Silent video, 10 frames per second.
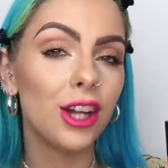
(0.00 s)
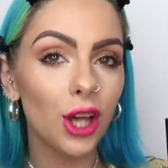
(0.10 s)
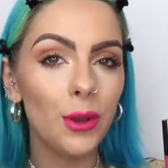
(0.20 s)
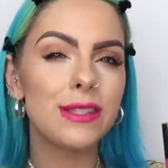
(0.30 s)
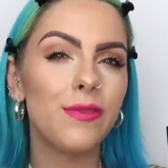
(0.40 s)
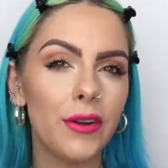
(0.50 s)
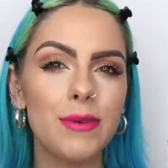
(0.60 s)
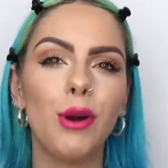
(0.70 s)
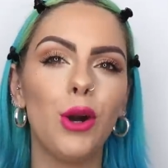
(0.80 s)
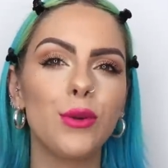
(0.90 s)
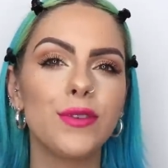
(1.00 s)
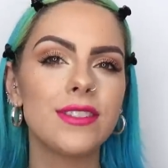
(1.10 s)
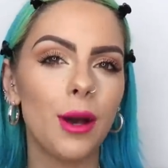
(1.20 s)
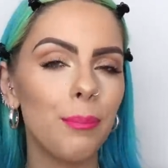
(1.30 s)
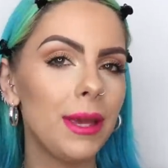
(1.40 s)
I know it's very bold for
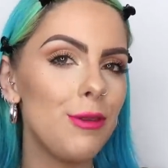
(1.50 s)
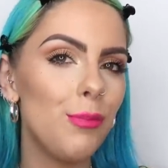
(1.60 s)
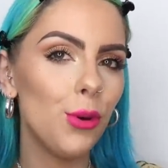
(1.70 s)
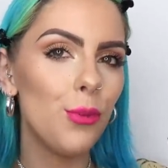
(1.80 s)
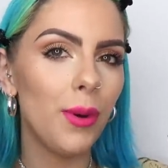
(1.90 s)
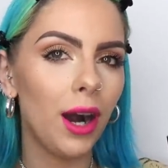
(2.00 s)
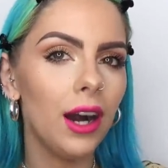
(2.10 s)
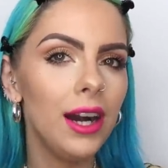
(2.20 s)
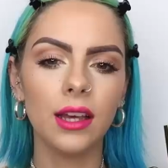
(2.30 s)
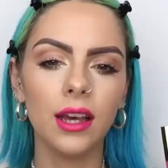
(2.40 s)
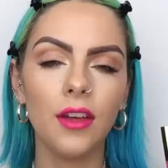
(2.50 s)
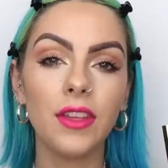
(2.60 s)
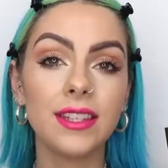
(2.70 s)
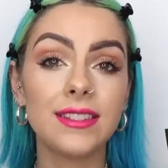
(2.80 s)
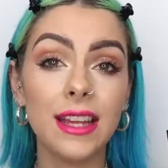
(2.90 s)
some people, but I
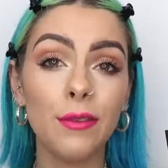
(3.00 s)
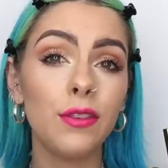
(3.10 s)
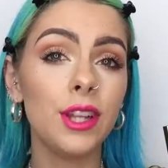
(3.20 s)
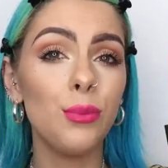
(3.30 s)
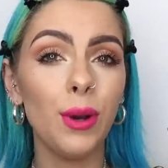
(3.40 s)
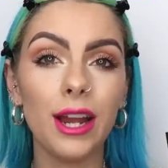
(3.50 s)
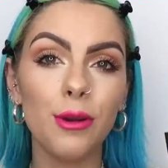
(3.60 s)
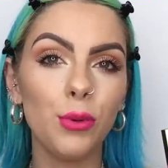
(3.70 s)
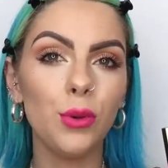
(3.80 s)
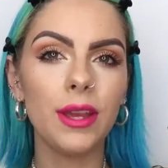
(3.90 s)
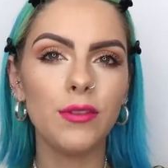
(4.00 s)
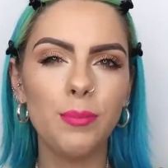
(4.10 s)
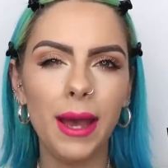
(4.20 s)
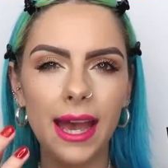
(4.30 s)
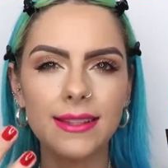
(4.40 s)
think it's definitely wearable if
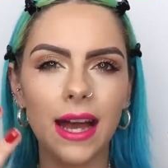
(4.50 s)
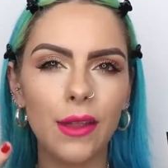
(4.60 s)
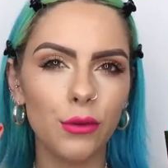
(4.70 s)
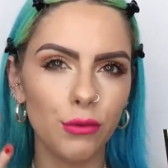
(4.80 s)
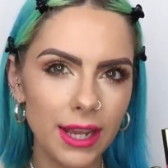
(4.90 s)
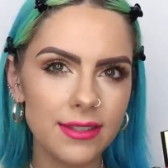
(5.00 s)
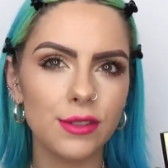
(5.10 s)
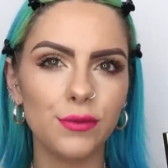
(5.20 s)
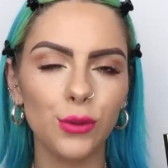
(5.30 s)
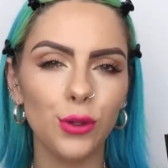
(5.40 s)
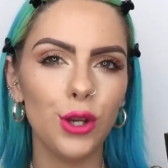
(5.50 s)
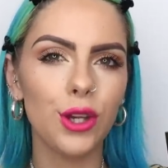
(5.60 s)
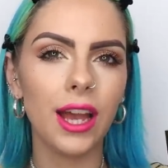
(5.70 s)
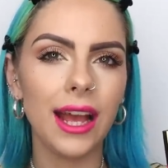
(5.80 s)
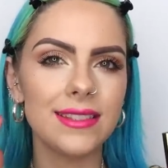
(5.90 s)
you pare down the rest of your
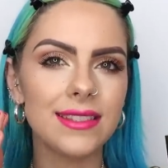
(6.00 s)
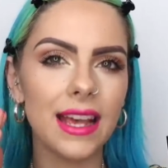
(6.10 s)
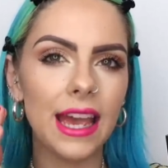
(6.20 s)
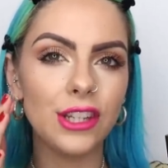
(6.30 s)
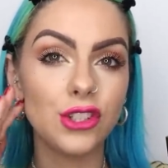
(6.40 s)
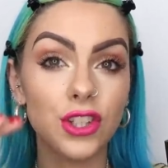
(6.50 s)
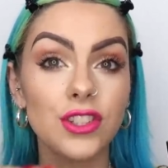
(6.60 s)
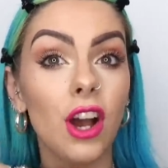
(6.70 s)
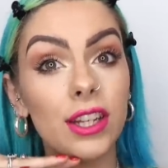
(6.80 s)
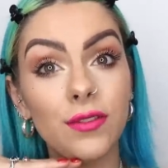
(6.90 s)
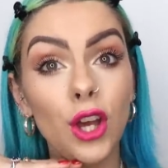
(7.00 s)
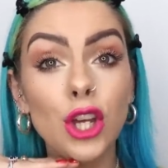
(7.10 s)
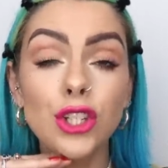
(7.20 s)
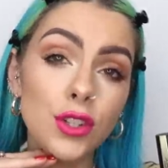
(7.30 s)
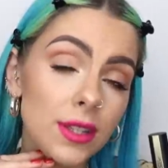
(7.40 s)
look and say just kind of
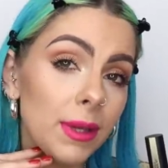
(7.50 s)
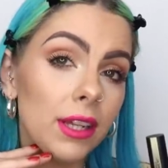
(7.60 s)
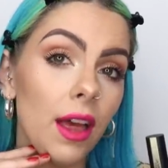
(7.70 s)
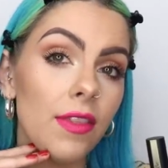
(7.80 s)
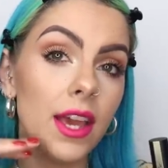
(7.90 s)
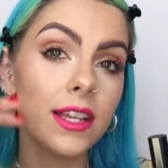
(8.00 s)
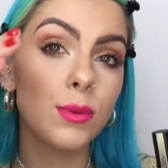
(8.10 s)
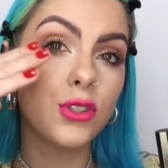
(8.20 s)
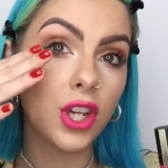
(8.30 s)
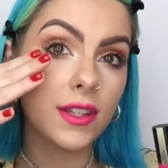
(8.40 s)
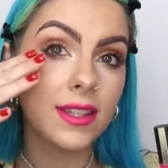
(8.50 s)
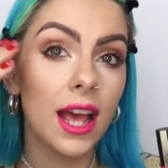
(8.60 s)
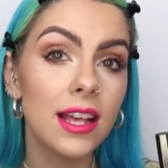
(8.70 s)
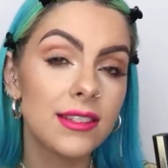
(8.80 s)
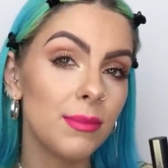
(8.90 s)
do something like this with just
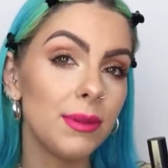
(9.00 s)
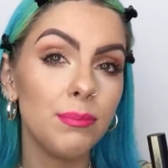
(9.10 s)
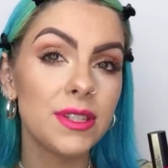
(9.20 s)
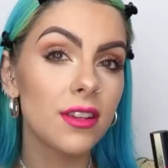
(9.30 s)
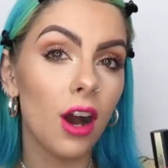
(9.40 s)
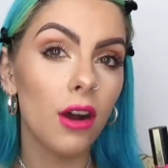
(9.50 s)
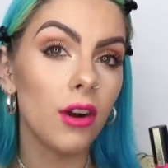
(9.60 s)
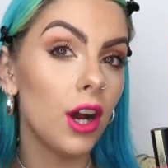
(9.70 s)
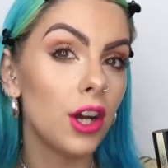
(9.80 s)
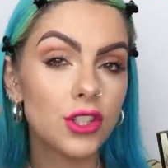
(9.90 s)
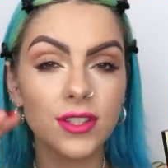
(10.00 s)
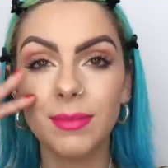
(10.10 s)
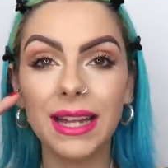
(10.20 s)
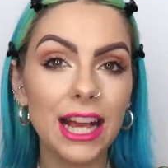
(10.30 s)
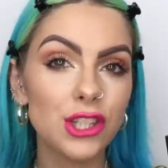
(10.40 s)
some mascara, just
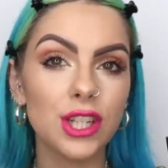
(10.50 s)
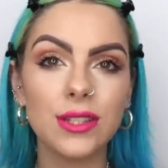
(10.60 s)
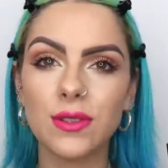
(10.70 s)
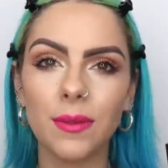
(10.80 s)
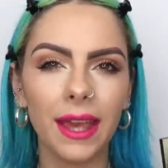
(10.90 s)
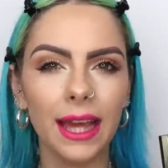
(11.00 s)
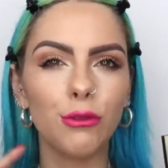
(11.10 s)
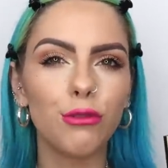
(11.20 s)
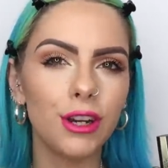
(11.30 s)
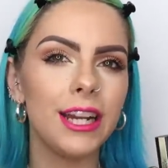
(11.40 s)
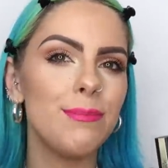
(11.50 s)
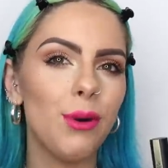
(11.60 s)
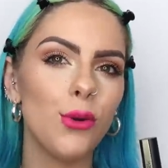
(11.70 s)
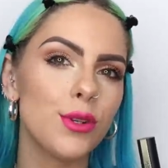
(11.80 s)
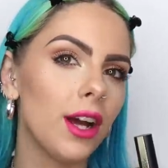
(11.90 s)
some lashes or something and a really
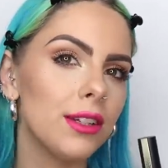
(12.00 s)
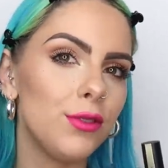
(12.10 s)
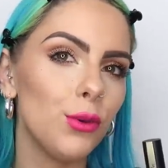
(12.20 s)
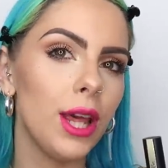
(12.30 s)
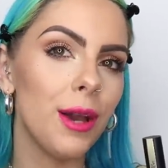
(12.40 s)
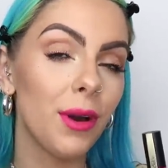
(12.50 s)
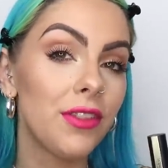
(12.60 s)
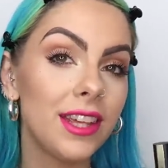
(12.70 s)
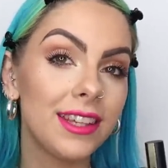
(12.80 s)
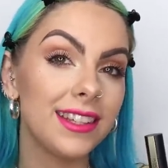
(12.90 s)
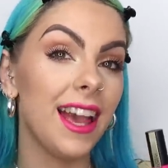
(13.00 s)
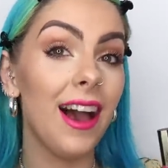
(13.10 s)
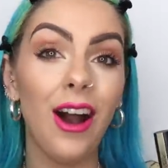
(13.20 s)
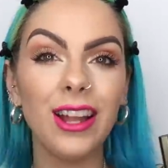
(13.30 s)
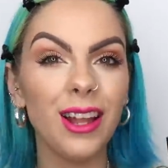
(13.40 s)
bold colourful lip. I think,
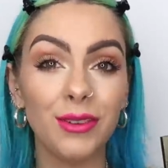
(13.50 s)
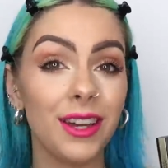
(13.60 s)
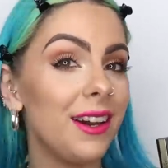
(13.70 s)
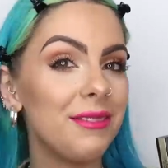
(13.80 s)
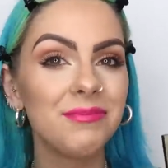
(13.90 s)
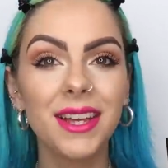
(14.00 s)
yeah, I love it.